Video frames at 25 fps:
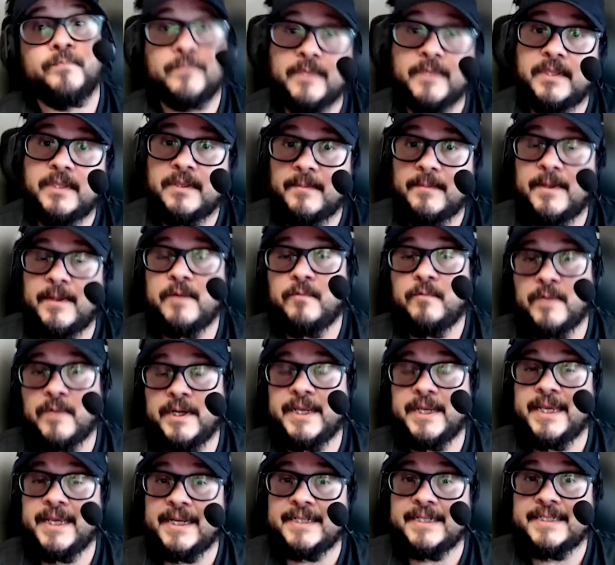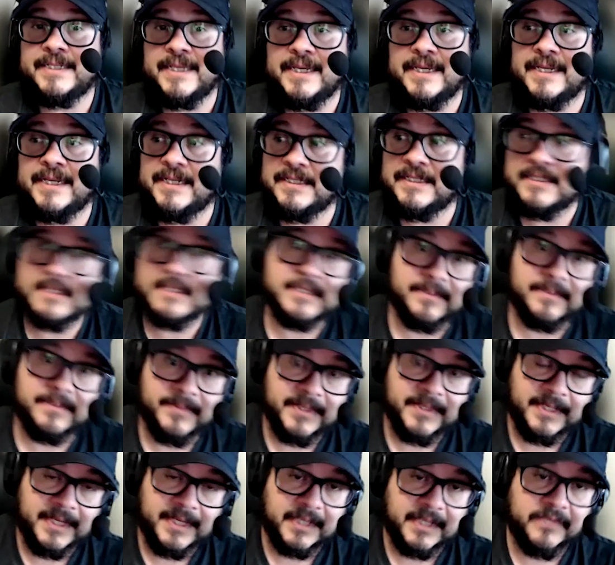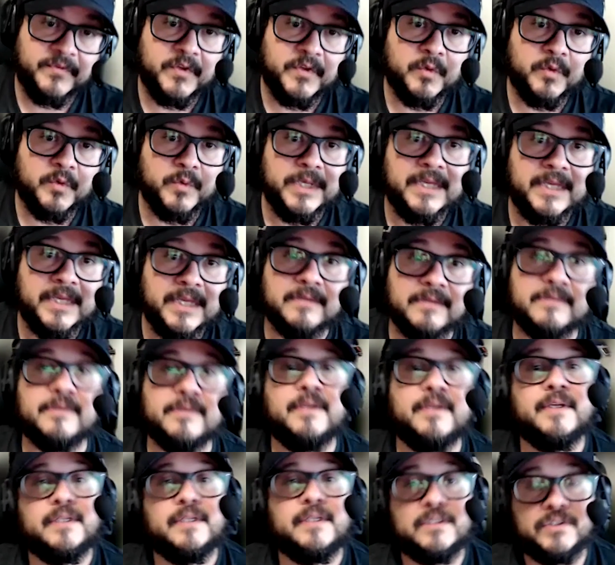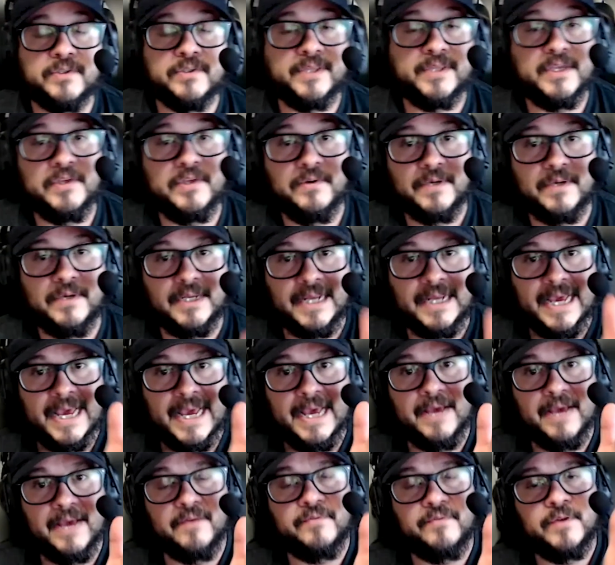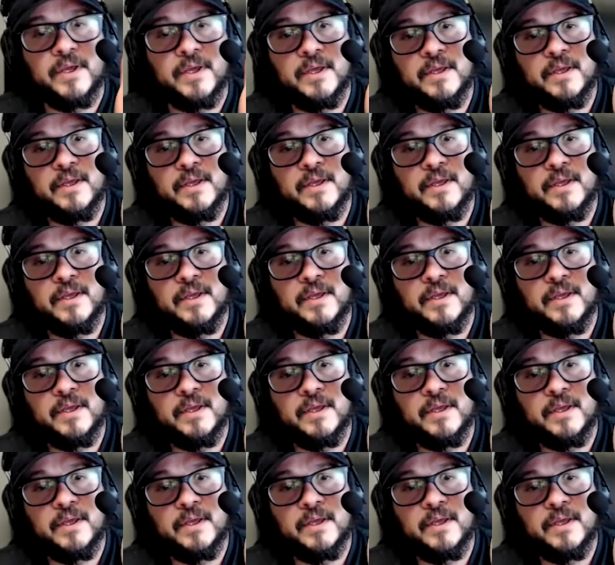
then you might want to get a ticketing system in the next few weeks so that you could have